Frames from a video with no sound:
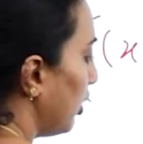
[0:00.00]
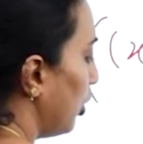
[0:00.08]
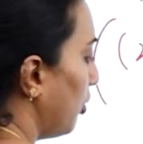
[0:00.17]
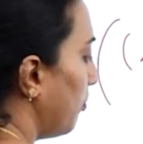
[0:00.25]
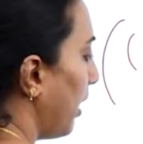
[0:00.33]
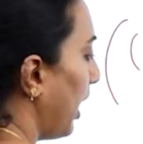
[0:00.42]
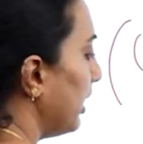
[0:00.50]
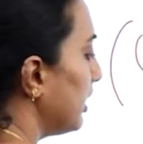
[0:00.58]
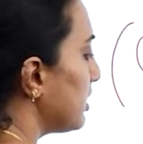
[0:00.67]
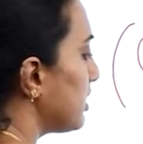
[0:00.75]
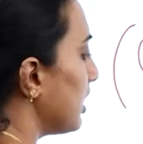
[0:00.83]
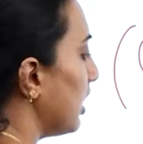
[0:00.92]
Now
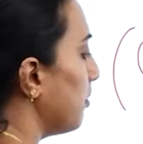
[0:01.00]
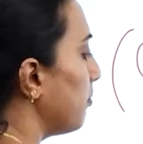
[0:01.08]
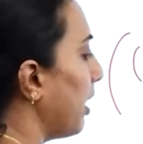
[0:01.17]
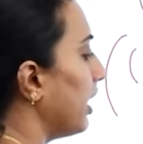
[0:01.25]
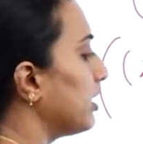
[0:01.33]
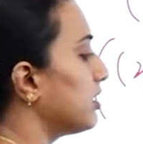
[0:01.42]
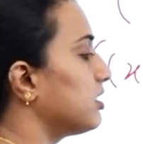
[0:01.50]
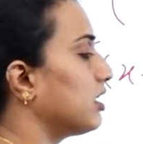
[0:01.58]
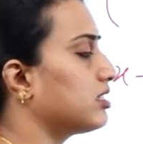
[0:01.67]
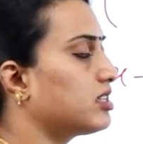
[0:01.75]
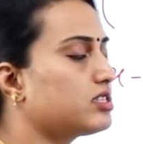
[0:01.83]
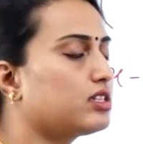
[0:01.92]
minus ten minus
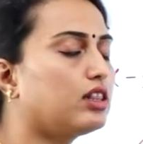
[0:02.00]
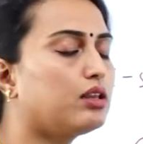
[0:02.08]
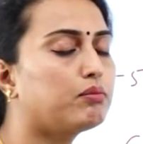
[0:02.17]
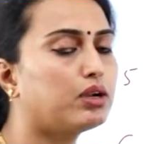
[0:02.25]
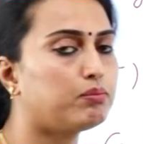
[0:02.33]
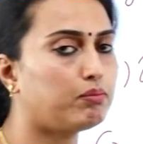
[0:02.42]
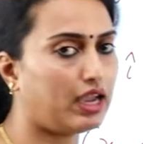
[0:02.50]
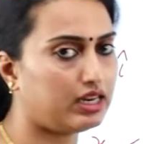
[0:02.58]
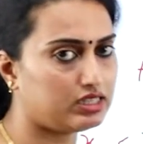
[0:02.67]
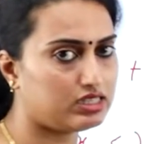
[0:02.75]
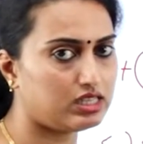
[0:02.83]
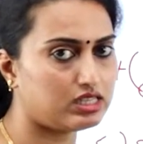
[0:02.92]
six is nothing but
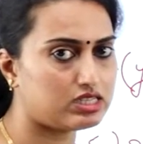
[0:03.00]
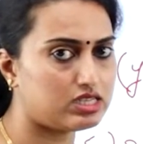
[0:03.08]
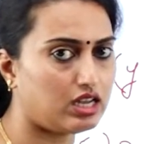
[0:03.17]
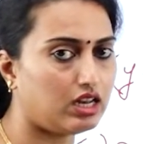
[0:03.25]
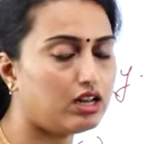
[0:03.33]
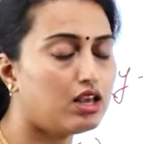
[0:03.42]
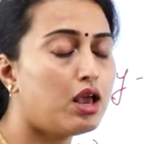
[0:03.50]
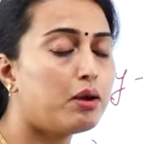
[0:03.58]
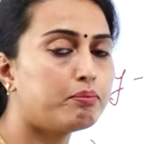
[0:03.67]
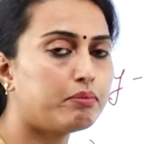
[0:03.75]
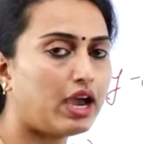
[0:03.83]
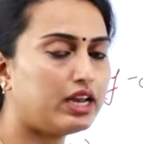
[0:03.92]
minus sixteen,
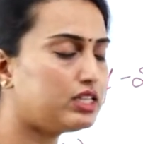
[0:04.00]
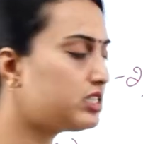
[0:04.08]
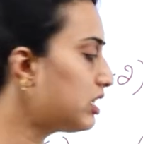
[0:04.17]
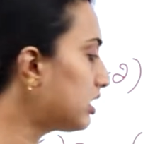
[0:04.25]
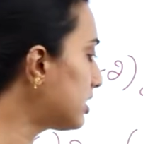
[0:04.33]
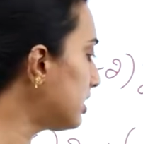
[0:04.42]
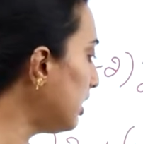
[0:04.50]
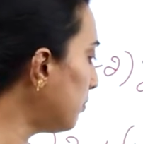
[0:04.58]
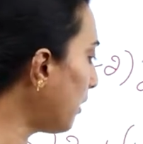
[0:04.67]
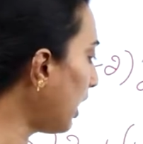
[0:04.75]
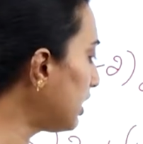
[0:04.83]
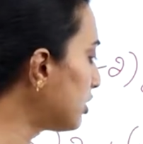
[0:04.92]
minus
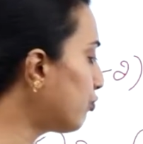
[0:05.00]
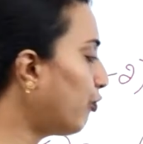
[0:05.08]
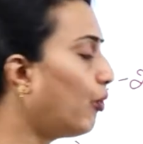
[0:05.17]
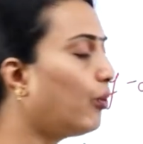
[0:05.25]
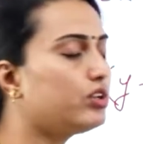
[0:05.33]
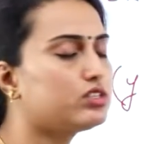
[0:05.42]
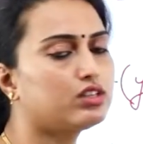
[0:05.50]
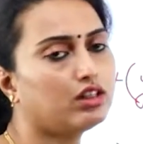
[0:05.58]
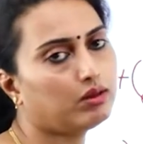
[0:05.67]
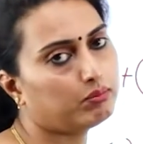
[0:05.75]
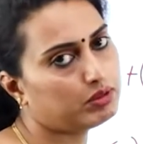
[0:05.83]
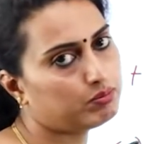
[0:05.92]
sixteen minus four is
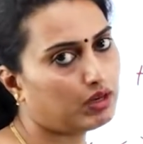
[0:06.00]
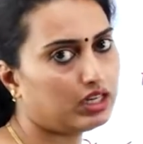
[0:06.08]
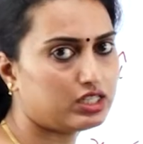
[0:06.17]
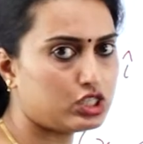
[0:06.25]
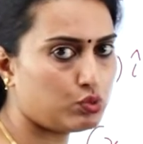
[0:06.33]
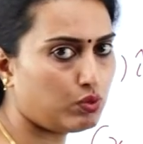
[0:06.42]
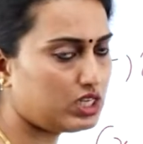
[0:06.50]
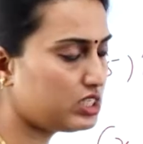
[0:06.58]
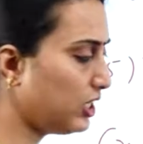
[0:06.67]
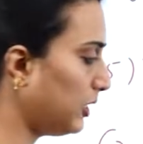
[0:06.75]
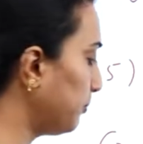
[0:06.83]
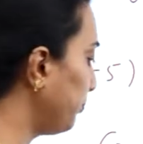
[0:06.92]
nothing but minus
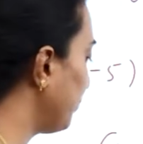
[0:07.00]
twenty.